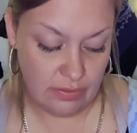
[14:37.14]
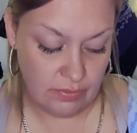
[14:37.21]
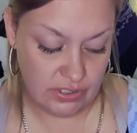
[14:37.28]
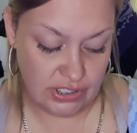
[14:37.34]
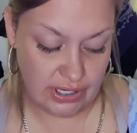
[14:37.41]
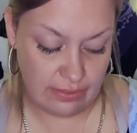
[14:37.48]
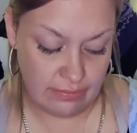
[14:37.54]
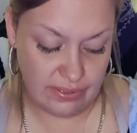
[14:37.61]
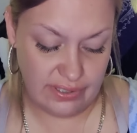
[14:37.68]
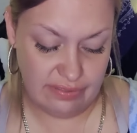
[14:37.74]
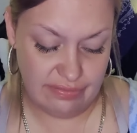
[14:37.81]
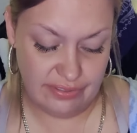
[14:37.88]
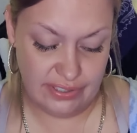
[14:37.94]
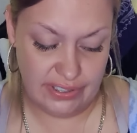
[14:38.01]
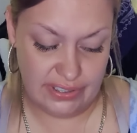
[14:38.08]
which I
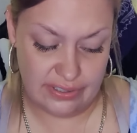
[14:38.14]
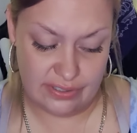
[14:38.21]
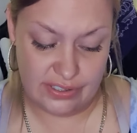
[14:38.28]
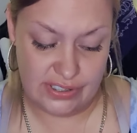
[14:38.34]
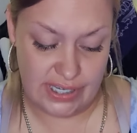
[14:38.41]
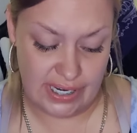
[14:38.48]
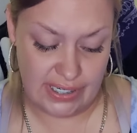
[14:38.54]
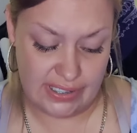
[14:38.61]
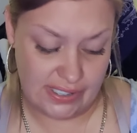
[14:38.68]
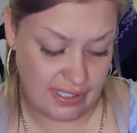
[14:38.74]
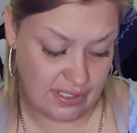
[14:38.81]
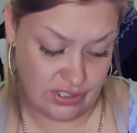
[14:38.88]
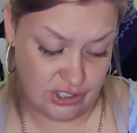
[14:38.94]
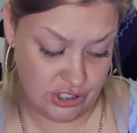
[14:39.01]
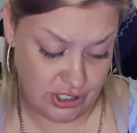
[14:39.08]
really feel like their status
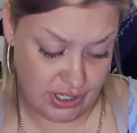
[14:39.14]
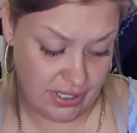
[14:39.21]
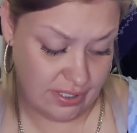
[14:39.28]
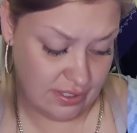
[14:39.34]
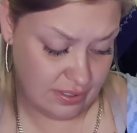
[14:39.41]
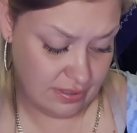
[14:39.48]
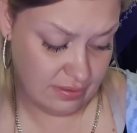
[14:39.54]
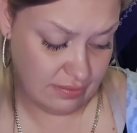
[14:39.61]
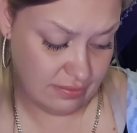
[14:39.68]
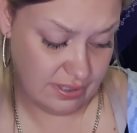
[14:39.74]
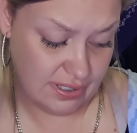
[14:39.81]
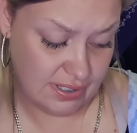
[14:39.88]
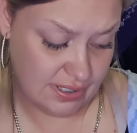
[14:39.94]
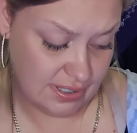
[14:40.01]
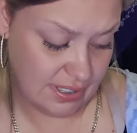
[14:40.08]
ain't shit
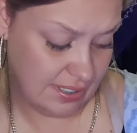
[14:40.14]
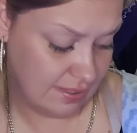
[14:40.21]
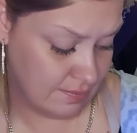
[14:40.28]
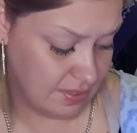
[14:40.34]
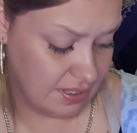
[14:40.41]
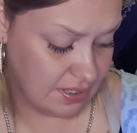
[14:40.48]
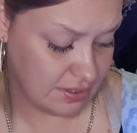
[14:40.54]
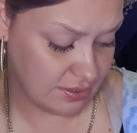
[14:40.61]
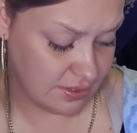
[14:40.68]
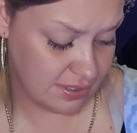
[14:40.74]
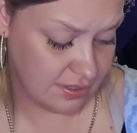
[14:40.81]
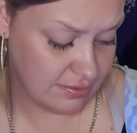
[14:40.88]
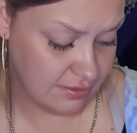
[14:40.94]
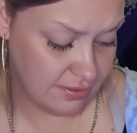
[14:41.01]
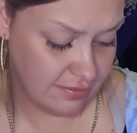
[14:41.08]
with this King of Pentacles
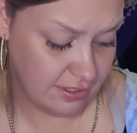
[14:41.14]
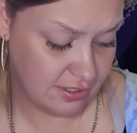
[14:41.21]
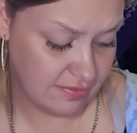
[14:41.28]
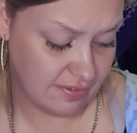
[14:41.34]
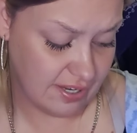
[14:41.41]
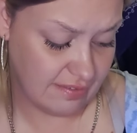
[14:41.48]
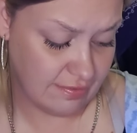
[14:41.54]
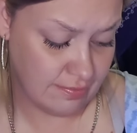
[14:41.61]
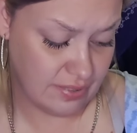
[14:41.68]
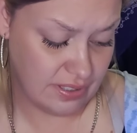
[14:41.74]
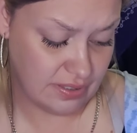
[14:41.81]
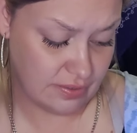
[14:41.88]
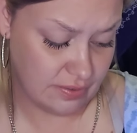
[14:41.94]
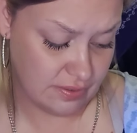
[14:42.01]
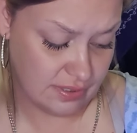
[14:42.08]
in the reverse, Five of
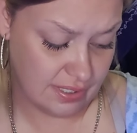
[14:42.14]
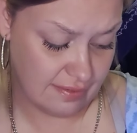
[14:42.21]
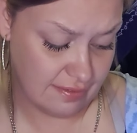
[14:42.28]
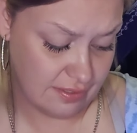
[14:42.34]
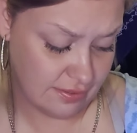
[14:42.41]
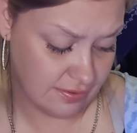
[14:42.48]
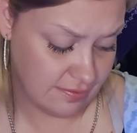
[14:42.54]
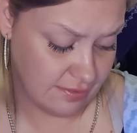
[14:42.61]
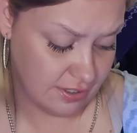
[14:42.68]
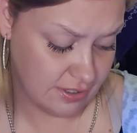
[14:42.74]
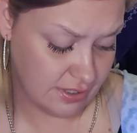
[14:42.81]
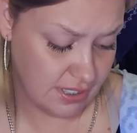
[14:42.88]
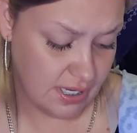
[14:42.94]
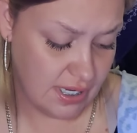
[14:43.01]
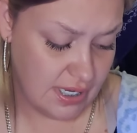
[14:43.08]
Pentacles, Lovers
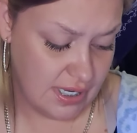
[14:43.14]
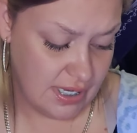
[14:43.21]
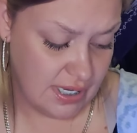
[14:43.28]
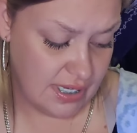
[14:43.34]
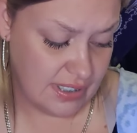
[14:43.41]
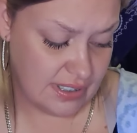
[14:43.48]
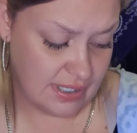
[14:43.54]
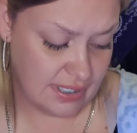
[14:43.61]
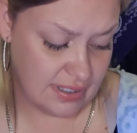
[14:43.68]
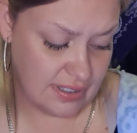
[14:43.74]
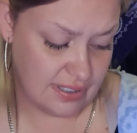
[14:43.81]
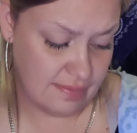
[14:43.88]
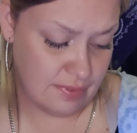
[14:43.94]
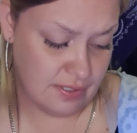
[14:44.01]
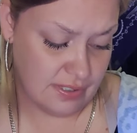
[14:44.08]
reverse. It's like
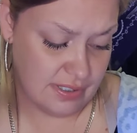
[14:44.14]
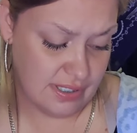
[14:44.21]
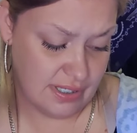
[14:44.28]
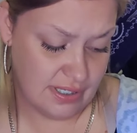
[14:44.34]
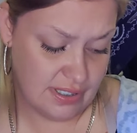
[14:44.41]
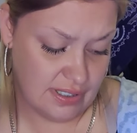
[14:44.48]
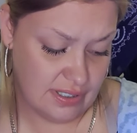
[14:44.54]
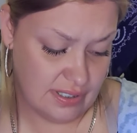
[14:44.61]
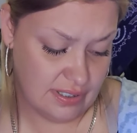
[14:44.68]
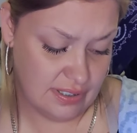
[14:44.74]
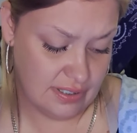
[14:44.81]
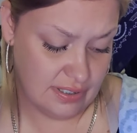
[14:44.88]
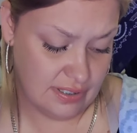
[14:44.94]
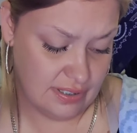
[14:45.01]
this person.